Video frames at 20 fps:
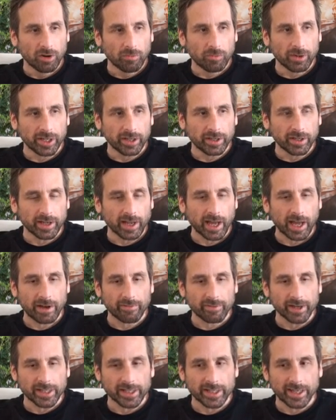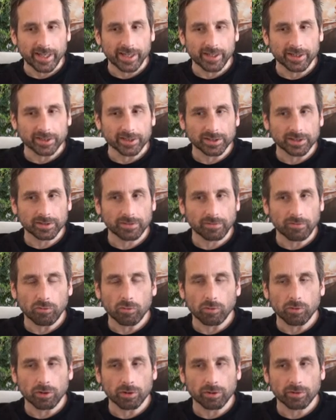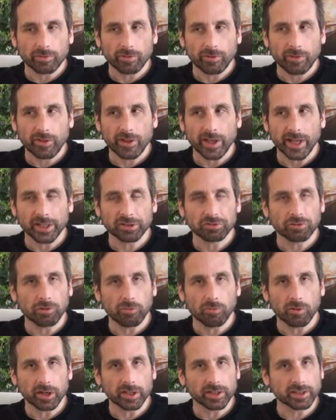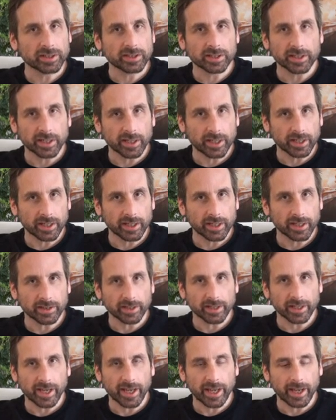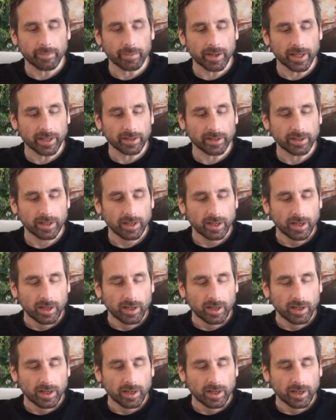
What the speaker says: We have ideas for things we want to see in the game, and